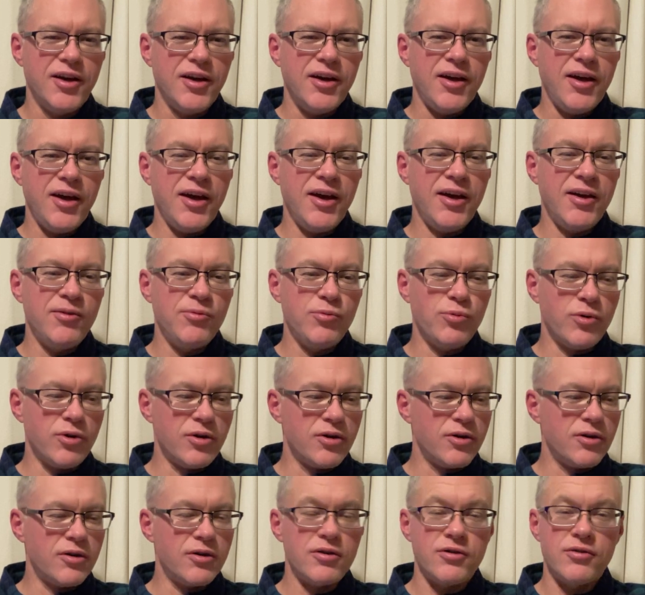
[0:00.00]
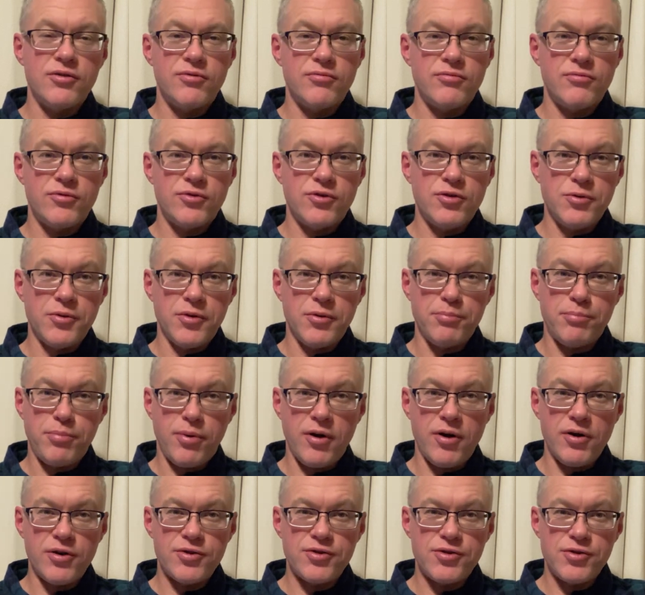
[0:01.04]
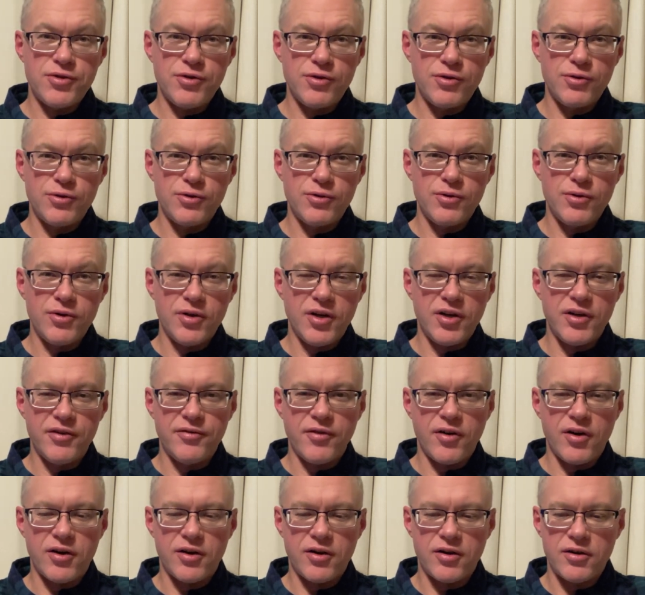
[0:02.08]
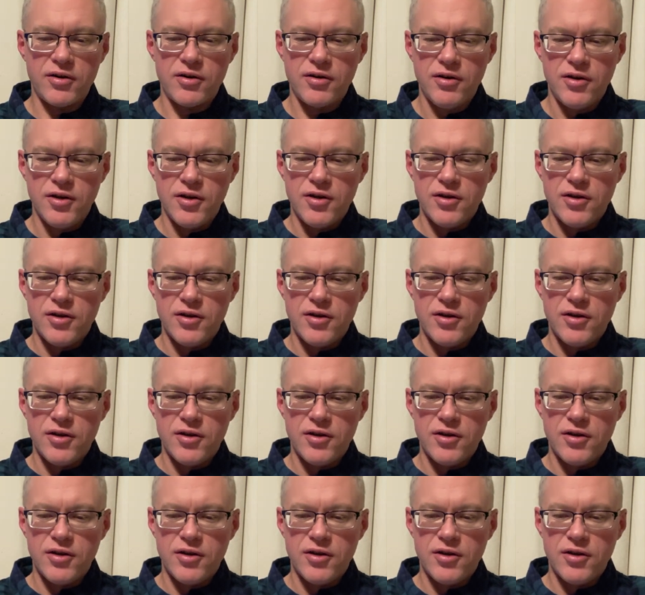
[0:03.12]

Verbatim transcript: And we're doing part two of our